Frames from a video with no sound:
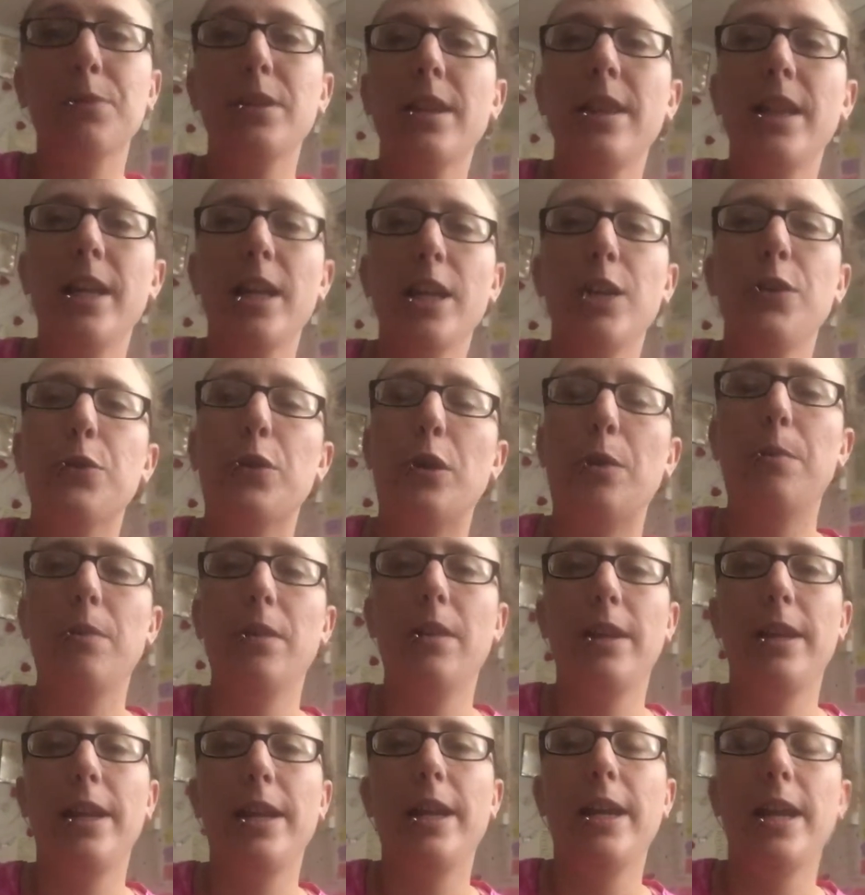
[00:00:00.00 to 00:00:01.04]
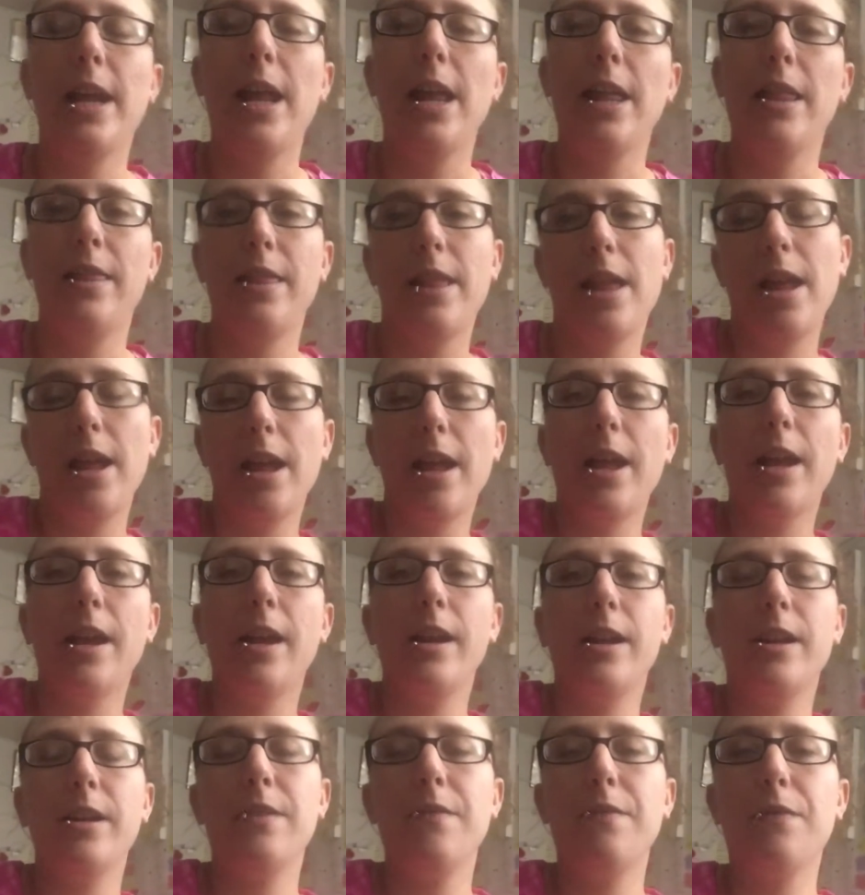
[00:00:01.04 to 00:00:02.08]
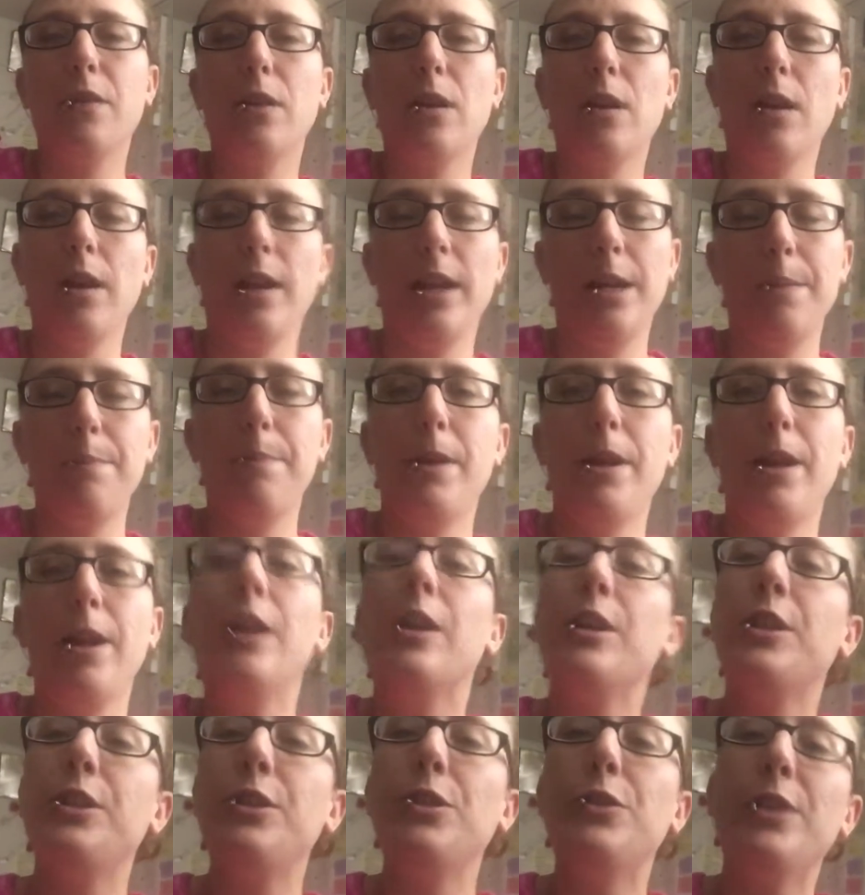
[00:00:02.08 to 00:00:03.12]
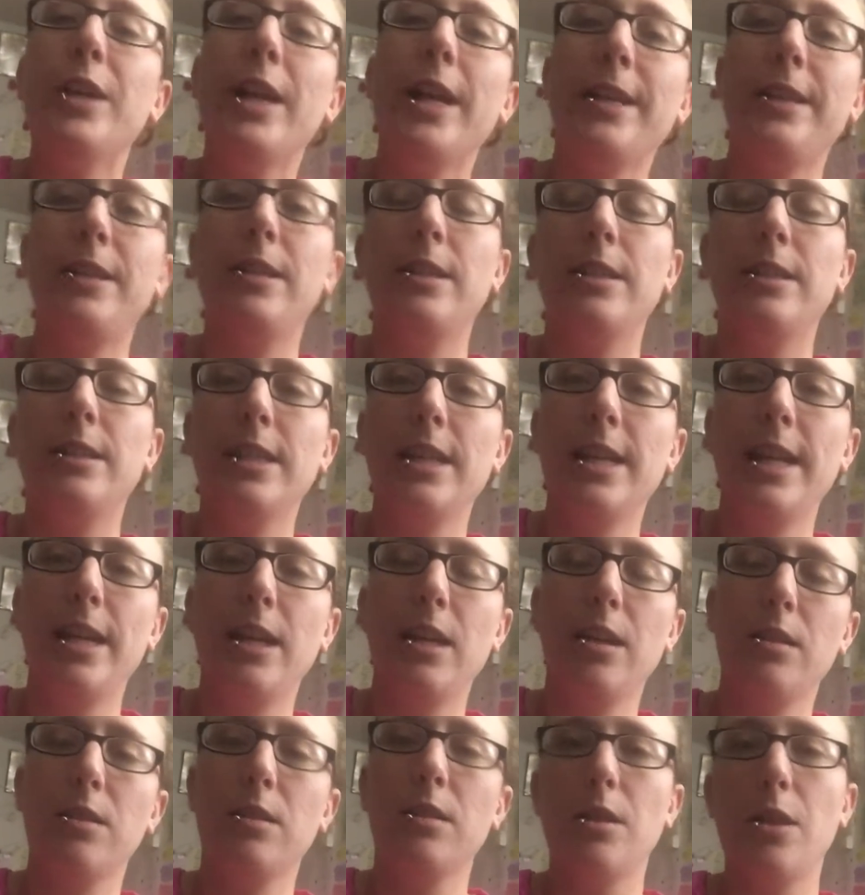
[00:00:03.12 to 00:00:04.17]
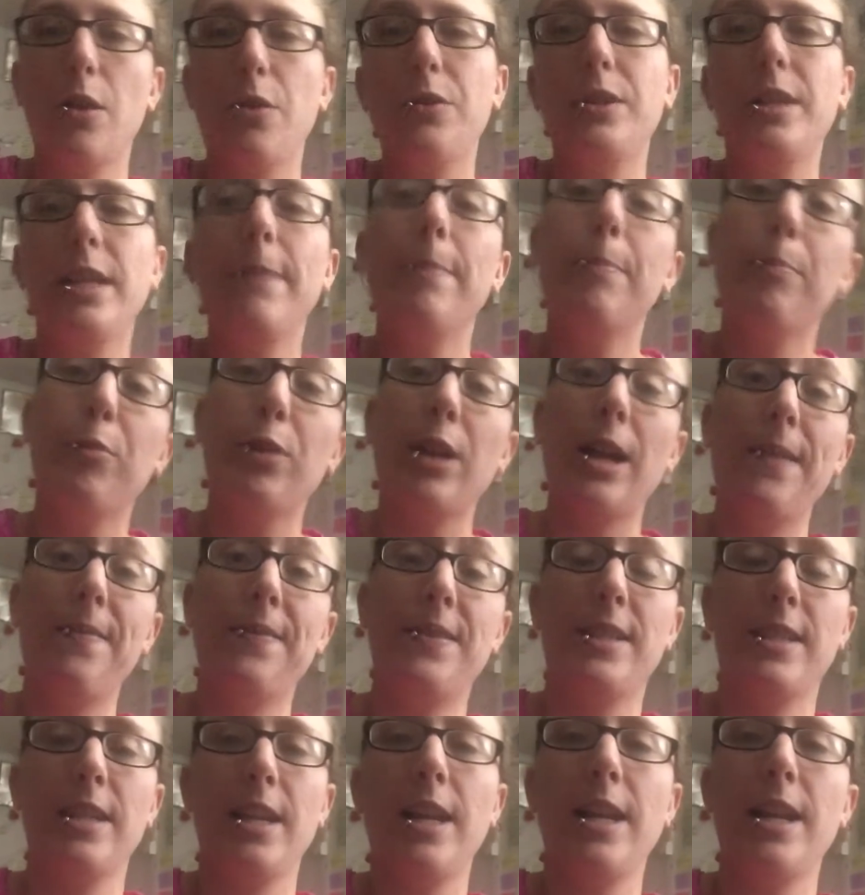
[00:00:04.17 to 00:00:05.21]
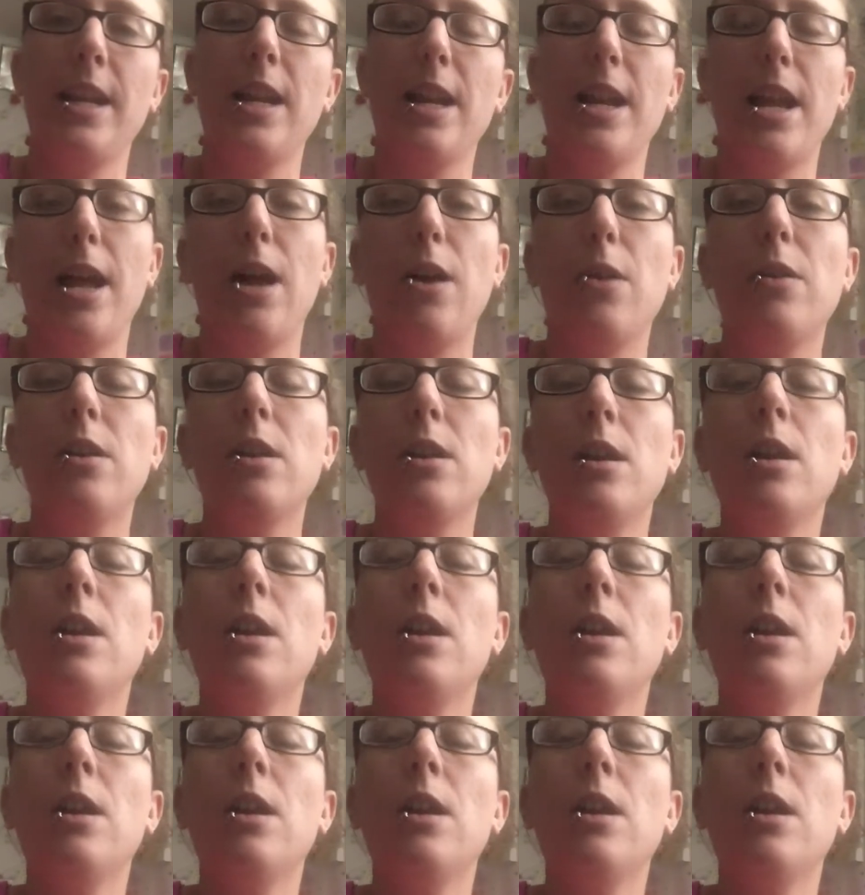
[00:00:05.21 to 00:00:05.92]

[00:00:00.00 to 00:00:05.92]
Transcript: breathing normally, and then for like a minute or 2 you had to take slow deep breaths in and out.